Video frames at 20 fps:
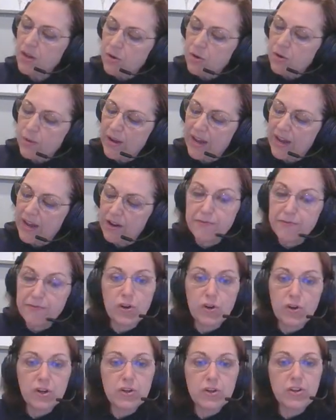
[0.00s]
We had a
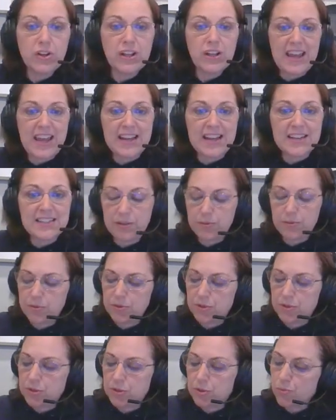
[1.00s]
vertical at x
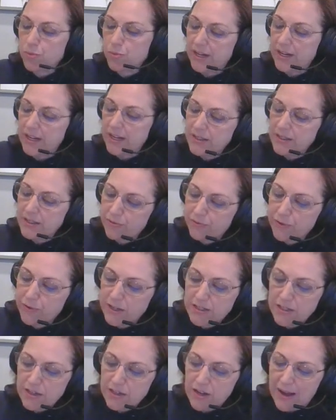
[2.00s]
equals three. So
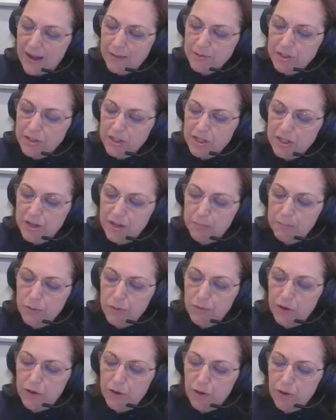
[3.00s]
friends, I'm just gonna
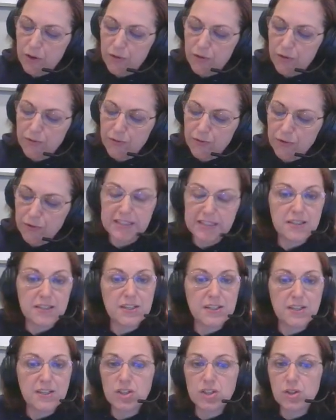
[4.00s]
move over a
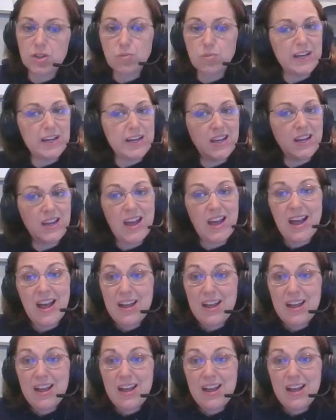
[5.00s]
distance three.